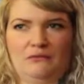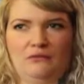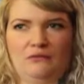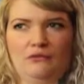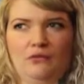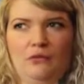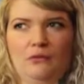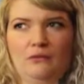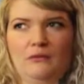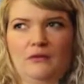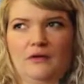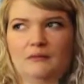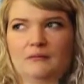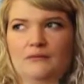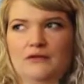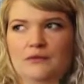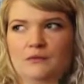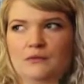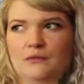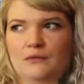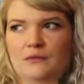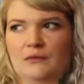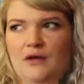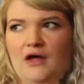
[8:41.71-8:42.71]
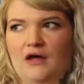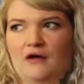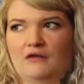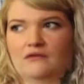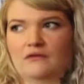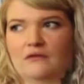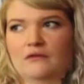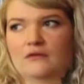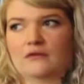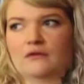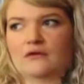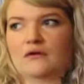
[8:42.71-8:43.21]
Don't let people
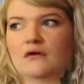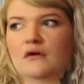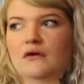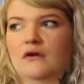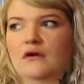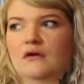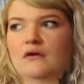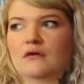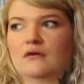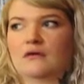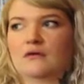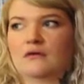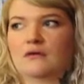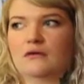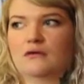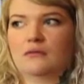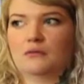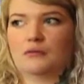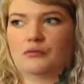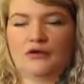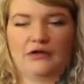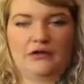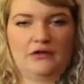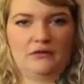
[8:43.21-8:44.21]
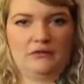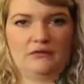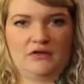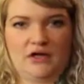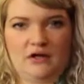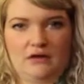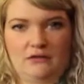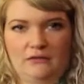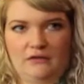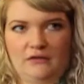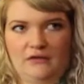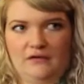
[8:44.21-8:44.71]
ever bring you
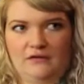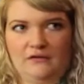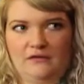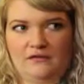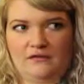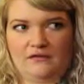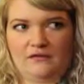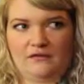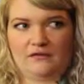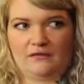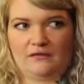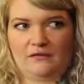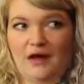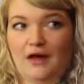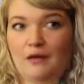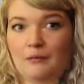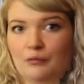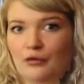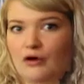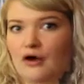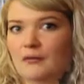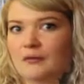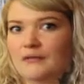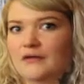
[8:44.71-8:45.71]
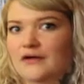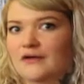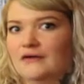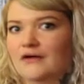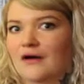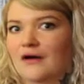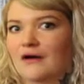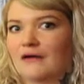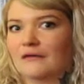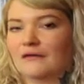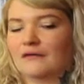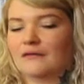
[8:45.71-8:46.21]
down because that brought me
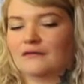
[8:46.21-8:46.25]
down.